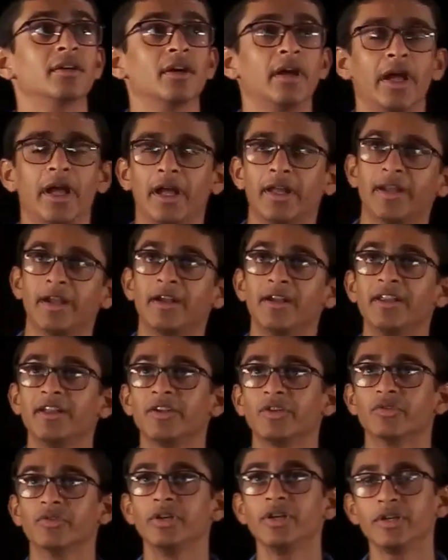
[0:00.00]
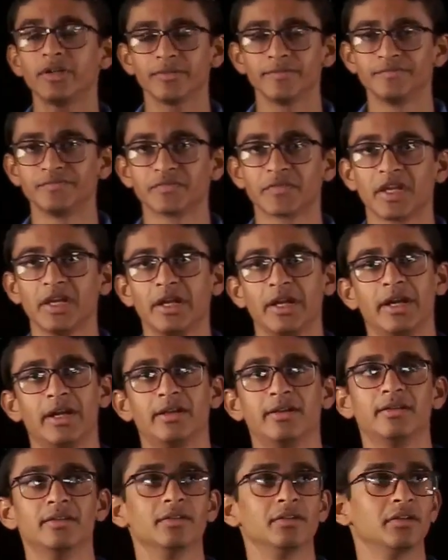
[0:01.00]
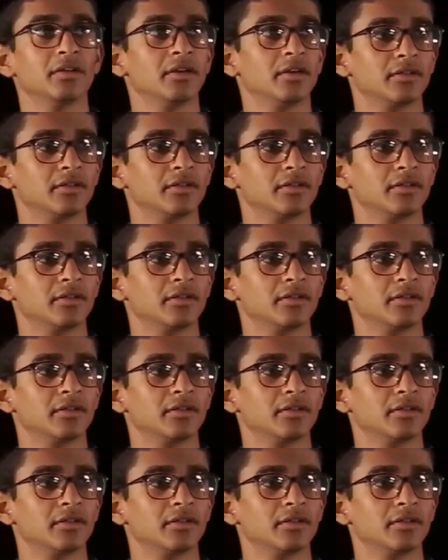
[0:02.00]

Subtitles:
air handling unit and